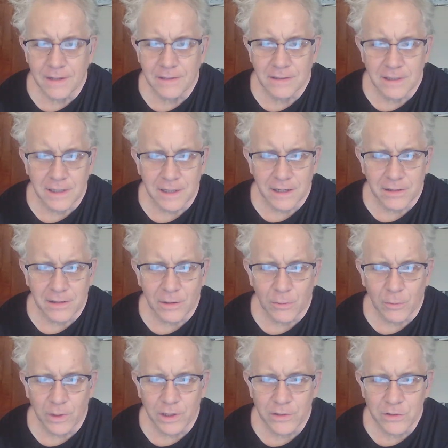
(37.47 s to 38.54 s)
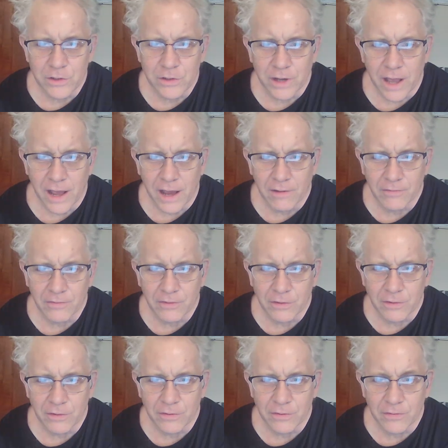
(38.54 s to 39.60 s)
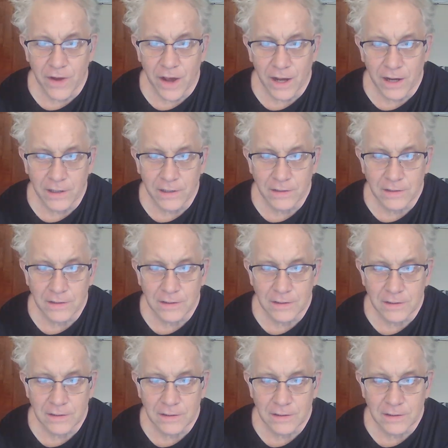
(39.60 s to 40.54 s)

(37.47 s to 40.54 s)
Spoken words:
the idea that we should have to fight